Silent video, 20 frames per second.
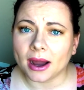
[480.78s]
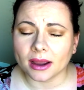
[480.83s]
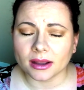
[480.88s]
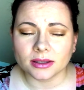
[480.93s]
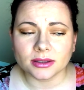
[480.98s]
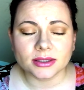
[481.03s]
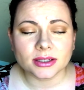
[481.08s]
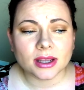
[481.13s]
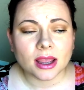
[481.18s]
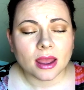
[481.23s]

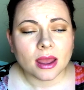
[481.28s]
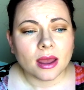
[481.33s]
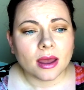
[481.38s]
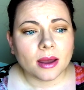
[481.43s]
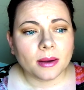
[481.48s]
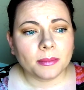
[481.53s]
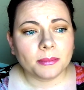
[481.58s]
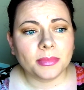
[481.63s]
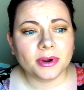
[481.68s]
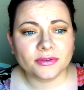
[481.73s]
mild
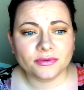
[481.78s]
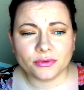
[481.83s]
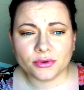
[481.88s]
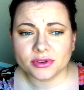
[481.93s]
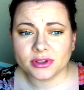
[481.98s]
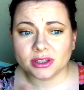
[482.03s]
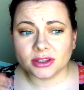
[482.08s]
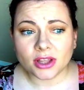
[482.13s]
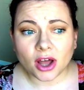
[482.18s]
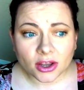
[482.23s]
but for
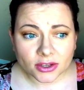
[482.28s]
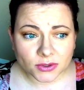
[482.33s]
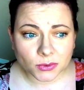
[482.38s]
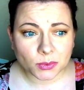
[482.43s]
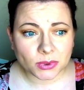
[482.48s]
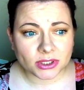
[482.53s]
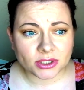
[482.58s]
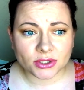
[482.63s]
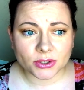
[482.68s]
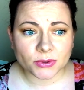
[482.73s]
the last
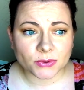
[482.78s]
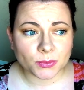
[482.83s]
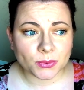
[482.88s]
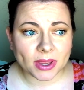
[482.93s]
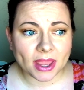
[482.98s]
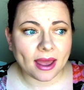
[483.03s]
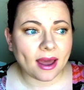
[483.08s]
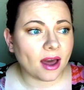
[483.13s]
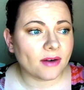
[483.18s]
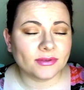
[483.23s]
winters
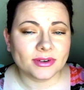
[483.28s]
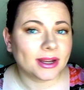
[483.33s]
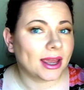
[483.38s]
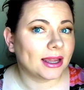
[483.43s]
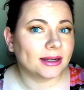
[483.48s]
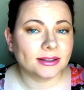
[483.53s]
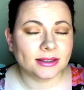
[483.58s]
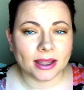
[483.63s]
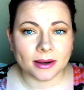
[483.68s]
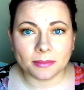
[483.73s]
we haven't
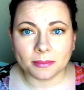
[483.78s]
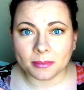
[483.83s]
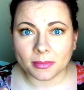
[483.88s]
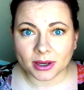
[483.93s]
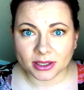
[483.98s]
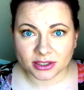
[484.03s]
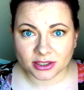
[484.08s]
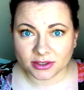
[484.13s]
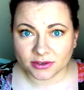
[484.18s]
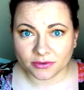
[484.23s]
had that
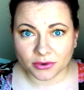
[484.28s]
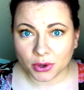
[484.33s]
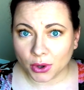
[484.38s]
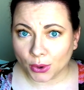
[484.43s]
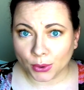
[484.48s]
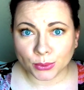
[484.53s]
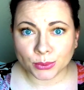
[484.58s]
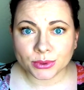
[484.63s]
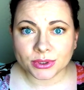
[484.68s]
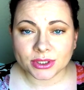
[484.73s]
much of
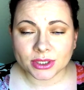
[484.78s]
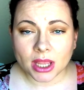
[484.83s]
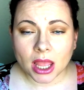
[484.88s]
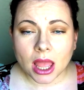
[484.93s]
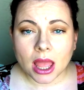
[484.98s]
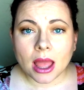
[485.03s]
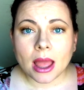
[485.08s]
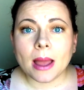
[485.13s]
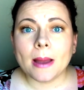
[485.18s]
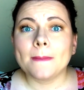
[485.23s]
cold
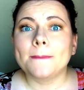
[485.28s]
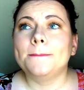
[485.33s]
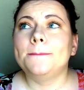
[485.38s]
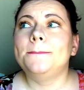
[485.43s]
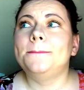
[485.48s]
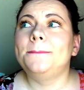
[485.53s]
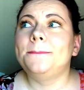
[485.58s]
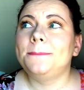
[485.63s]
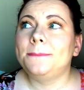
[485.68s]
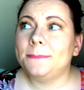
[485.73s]

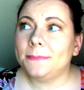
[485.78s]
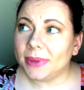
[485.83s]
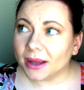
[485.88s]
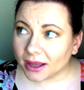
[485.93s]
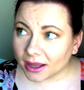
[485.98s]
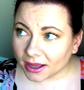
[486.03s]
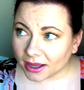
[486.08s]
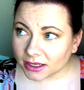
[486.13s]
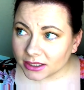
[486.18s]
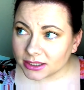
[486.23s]

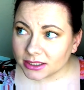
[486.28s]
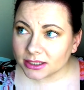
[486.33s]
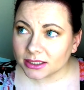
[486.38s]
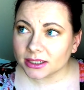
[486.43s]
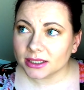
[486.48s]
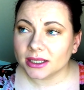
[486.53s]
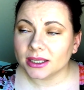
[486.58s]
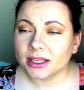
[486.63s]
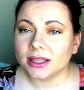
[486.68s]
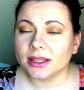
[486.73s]
but
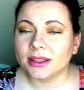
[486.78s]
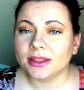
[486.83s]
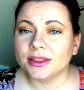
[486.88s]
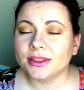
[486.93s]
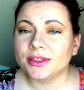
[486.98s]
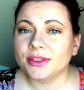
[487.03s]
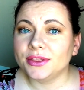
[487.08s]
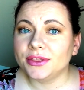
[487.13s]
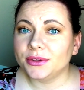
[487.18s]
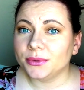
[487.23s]

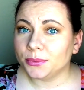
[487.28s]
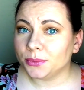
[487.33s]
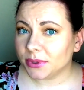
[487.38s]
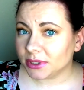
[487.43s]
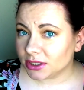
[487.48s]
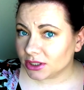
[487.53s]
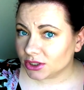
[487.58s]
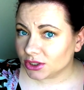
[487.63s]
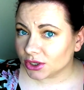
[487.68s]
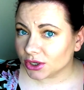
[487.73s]
the
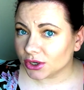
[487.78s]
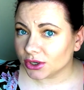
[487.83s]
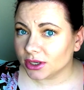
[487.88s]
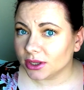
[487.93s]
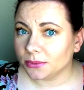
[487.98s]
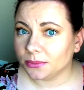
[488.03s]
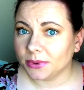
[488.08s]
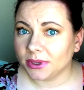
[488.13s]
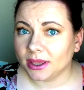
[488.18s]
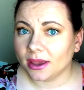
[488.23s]
winter
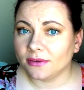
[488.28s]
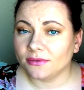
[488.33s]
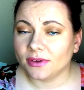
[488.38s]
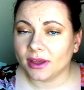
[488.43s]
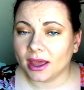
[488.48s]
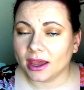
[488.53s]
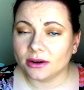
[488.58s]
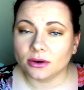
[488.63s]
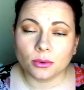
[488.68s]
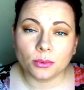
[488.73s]
that we have
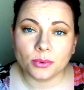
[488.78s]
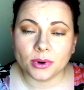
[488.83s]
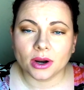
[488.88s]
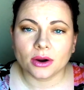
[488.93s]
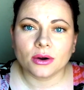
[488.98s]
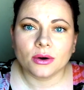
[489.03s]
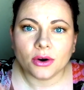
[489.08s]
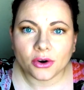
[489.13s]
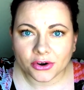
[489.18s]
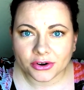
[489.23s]
had or we
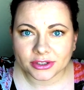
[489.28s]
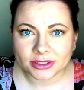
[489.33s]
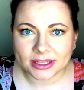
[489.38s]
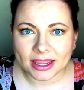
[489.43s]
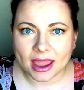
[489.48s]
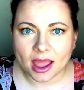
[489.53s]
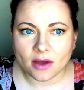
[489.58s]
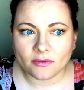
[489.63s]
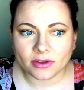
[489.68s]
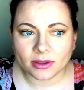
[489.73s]
are currently
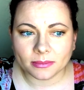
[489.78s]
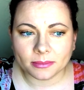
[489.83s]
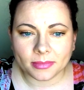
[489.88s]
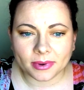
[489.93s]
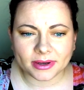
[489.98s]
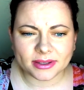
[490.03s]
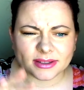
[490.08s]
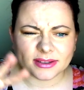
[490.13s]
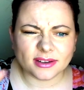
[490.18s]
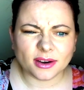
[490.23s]
having
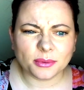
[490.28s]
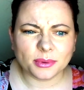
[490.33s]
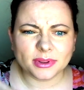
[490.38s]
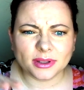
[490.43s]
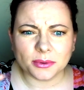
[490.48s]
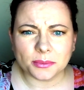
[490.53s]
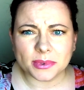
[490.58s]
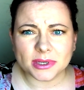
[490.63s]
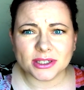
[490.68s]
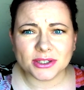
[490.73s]
but it's not
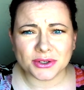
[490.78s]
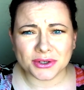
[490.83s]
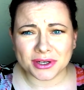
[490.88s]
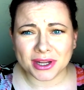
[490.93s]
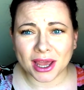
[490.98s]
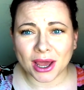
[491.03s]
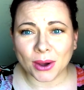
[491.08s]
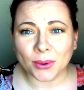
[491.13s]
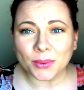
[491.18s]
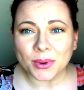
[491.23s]
really winter
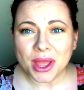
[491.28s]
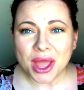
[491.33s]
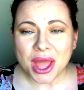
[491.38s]
now